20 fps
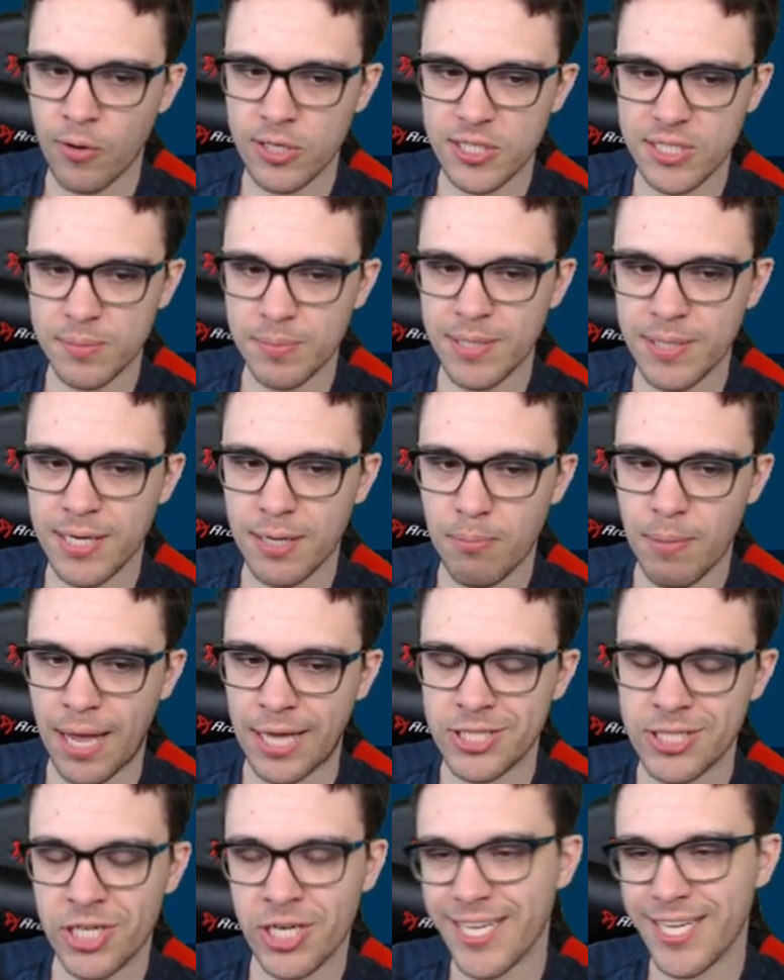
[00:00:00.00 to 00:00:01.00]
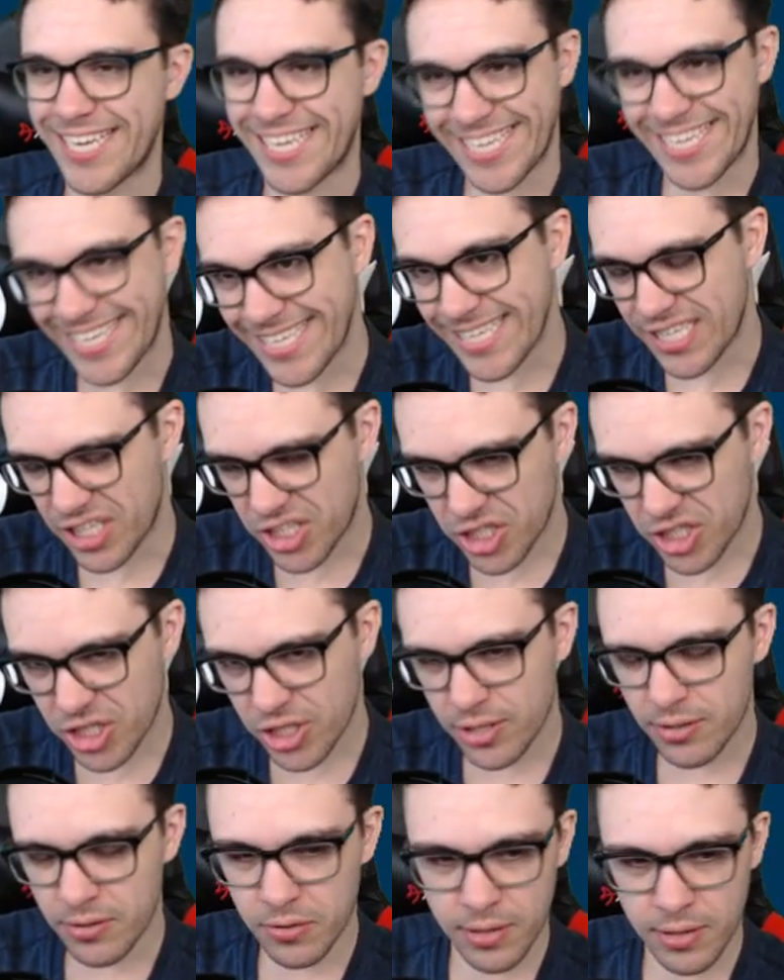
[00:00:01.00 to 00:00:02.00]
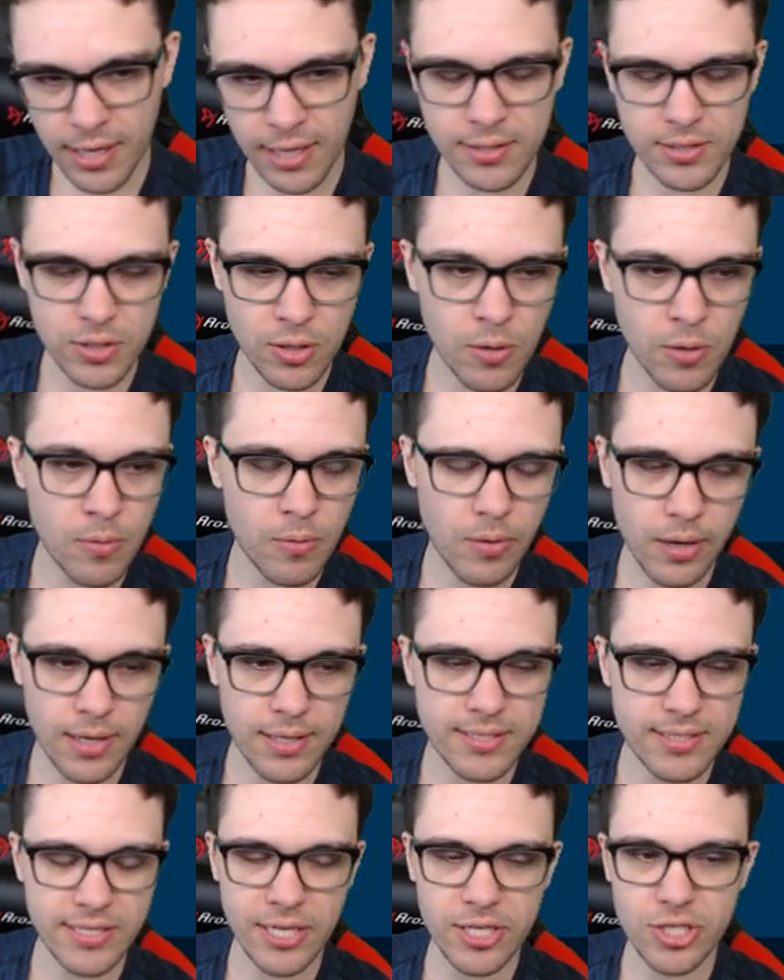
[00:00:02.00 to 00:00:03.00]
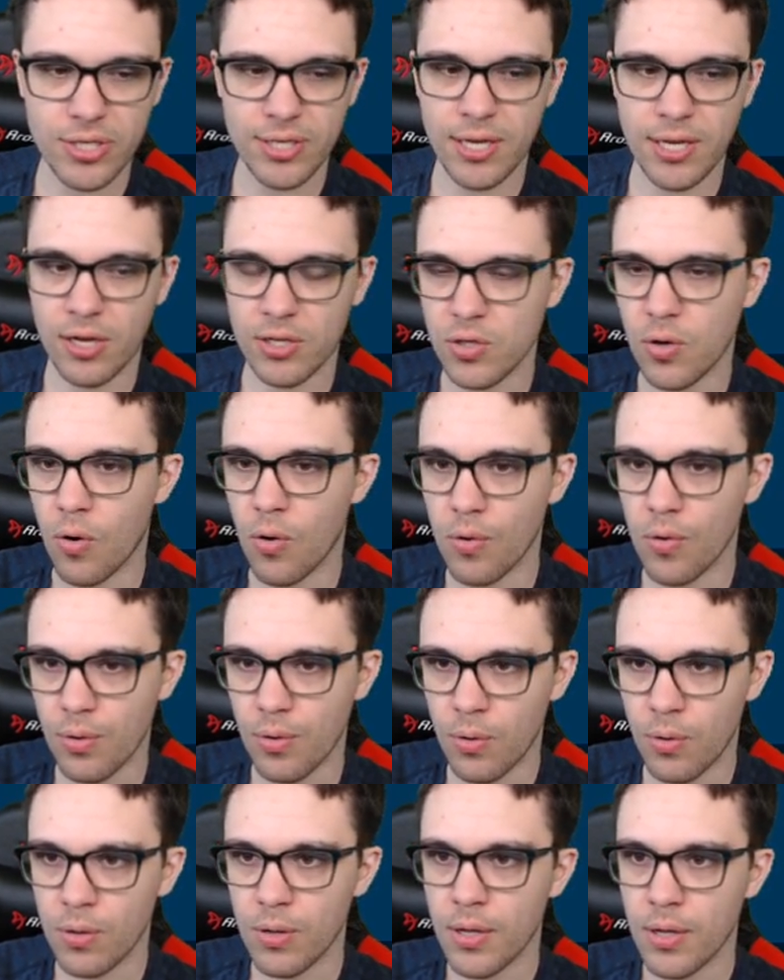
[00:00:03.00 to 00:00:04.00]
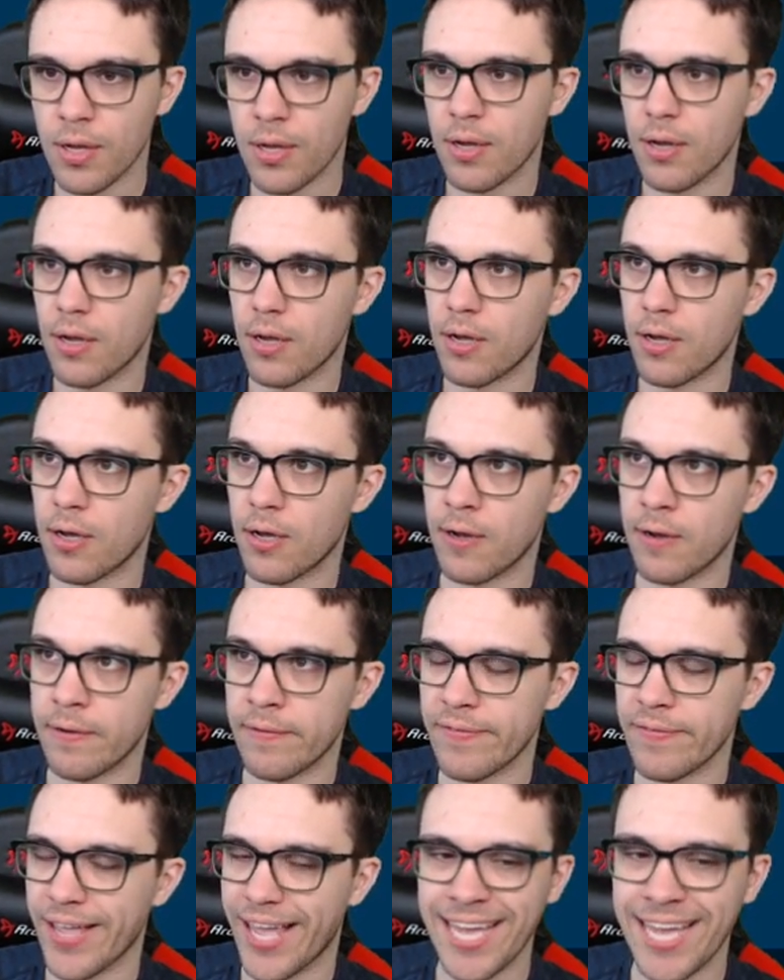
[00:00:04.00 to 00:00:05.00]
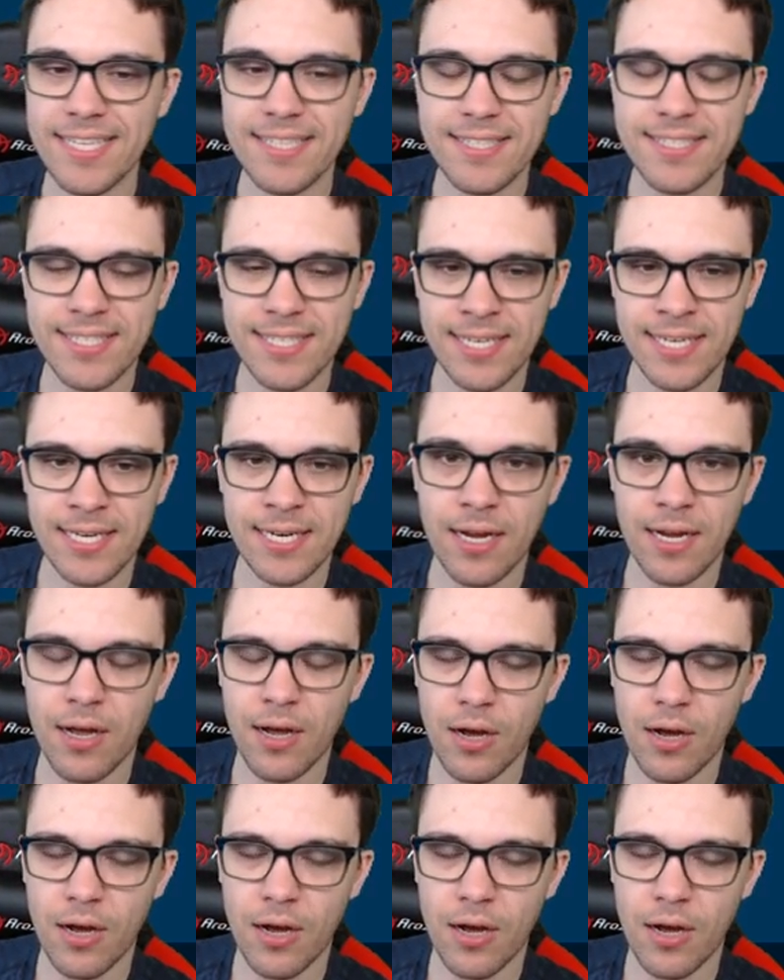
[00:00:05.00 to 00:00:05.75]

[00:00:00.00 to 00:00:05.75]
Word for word: for power, speed, and magic each. Okay, so essentially a total of